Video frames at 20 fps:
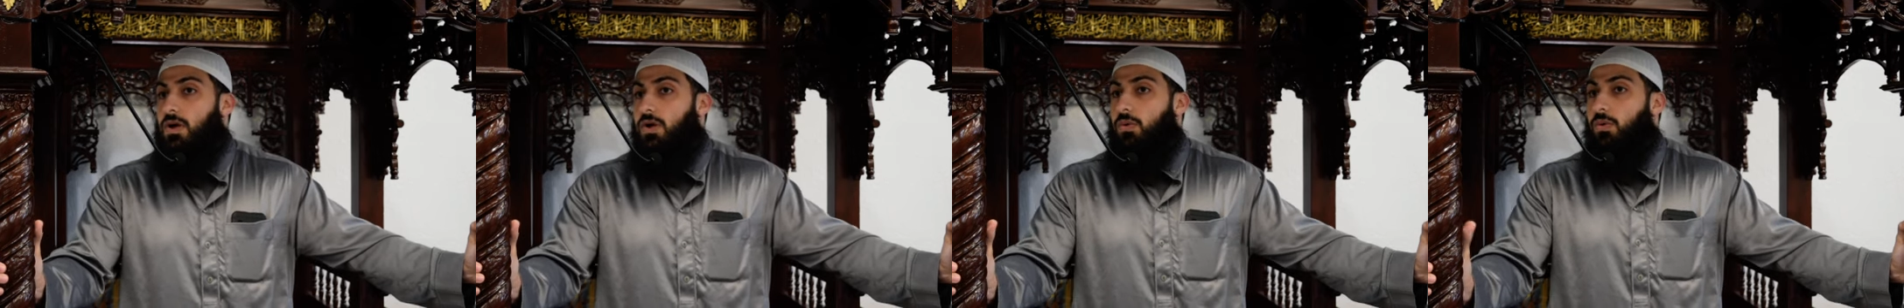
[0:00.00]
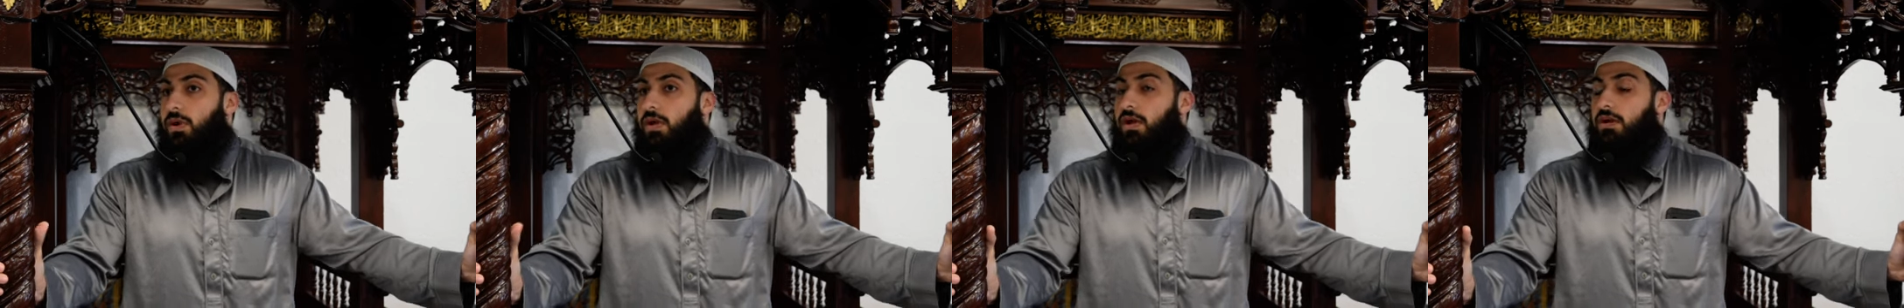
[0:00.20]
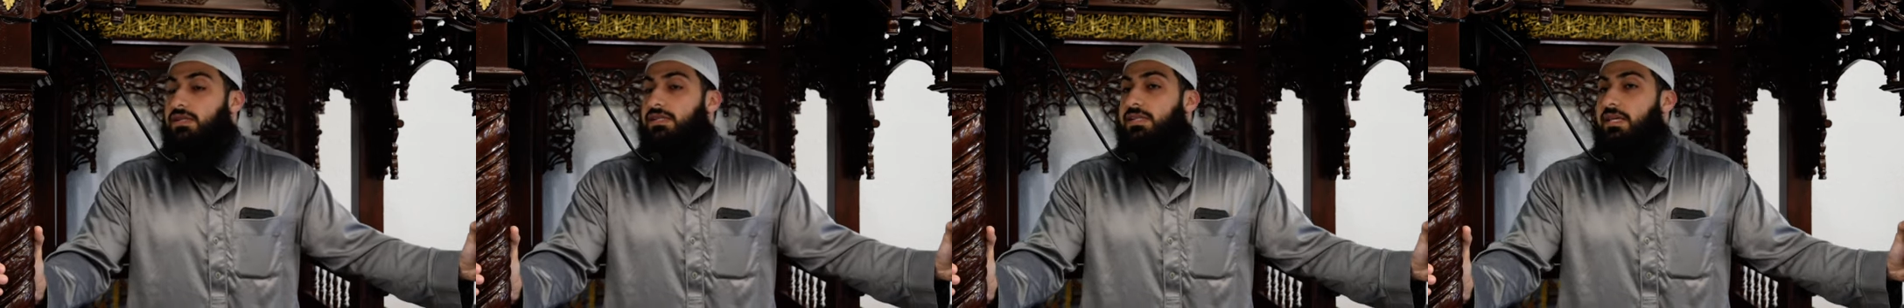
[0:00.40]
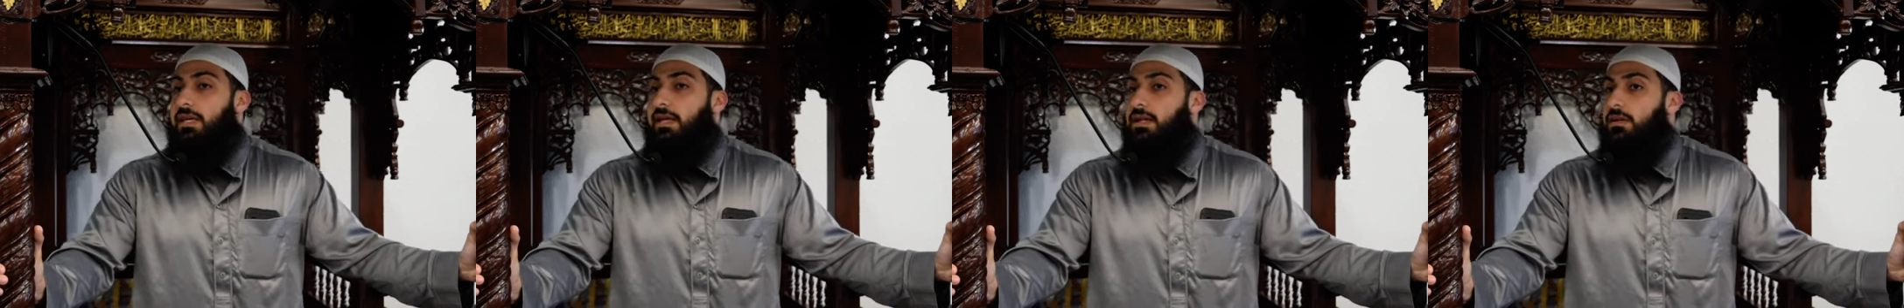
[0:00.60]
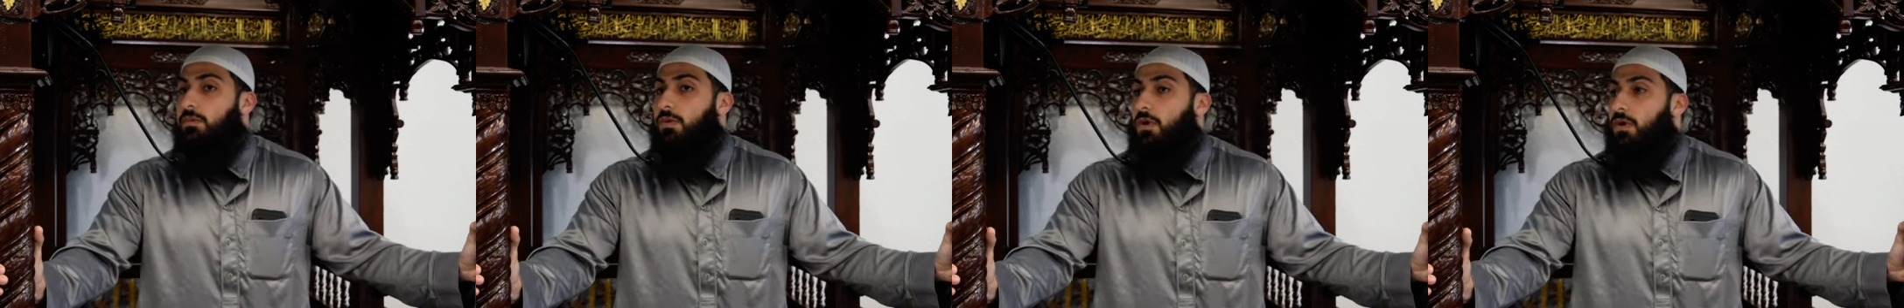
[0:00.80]
We are
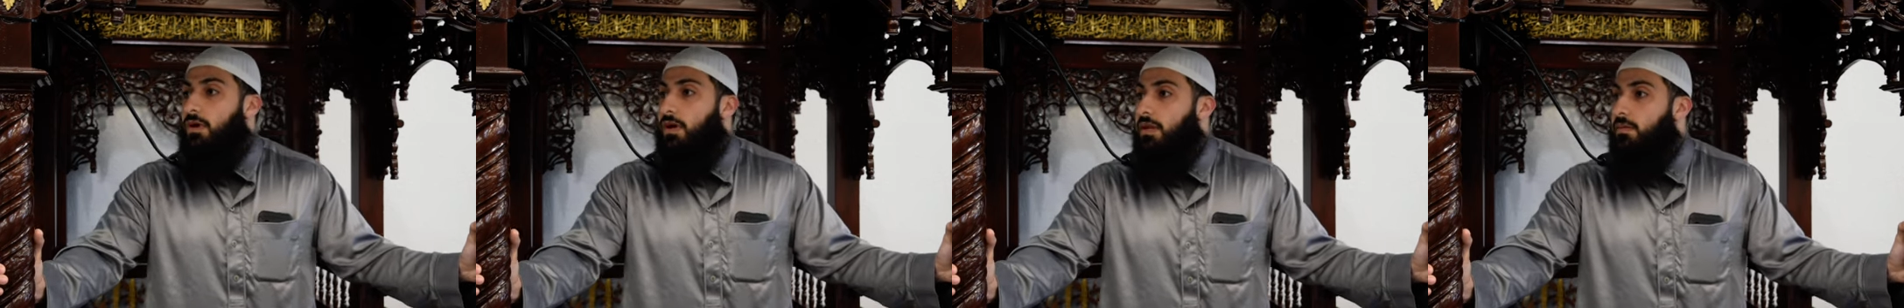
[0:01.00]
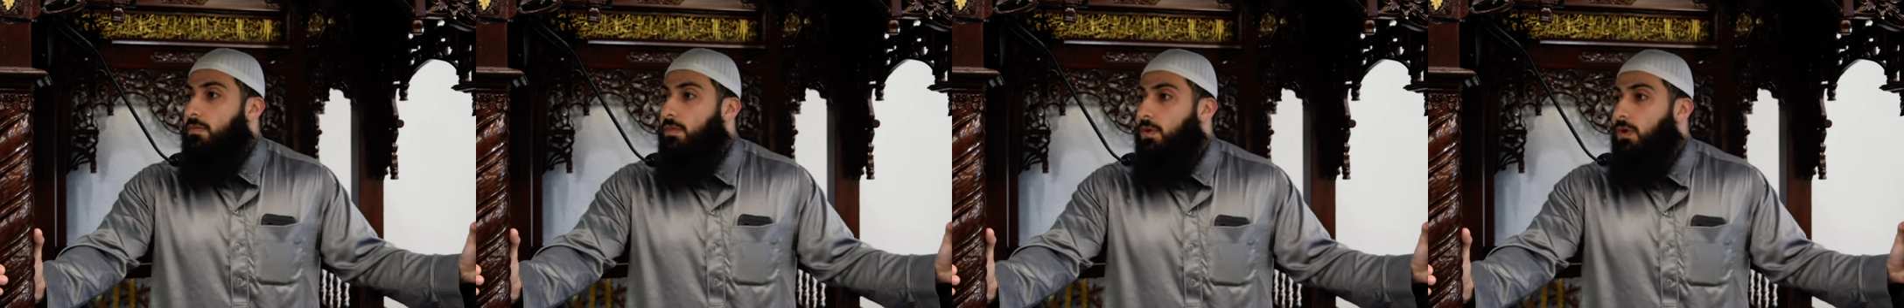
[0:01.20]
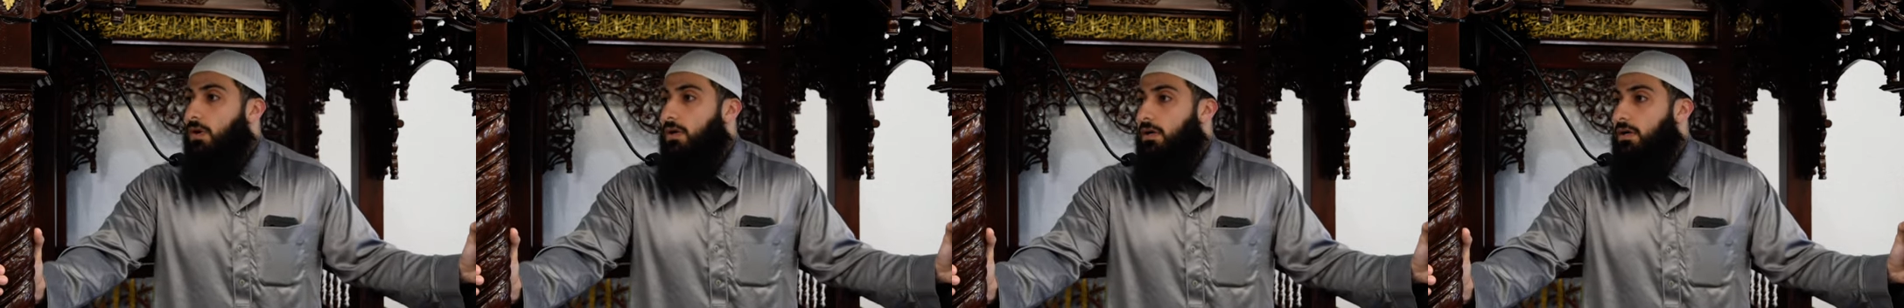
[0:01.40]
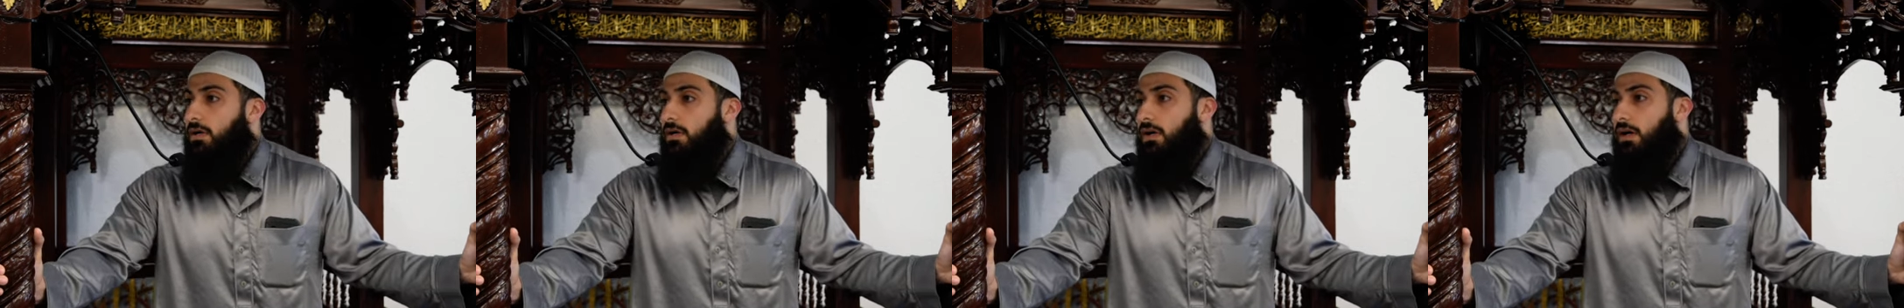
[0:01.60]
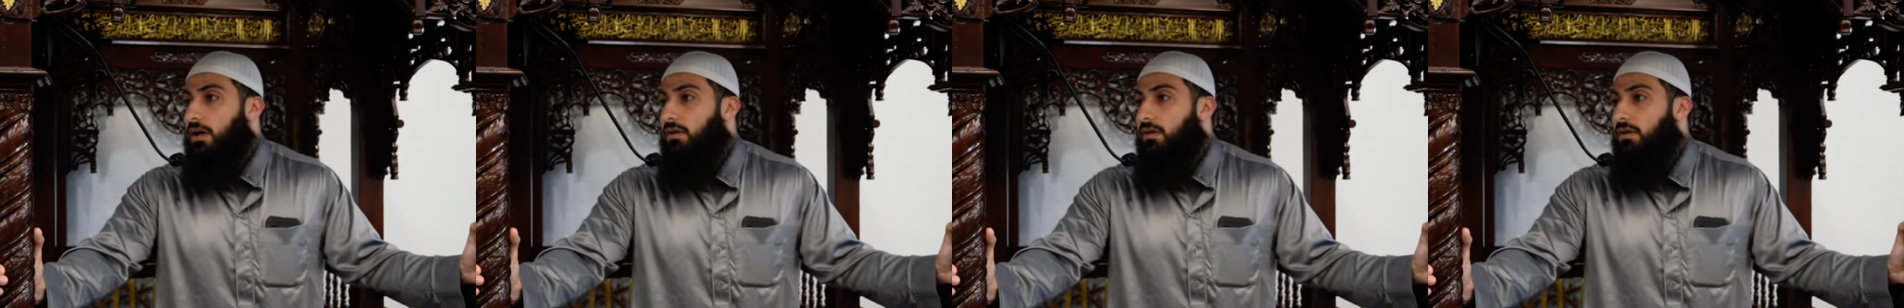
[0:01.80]
seeing more and more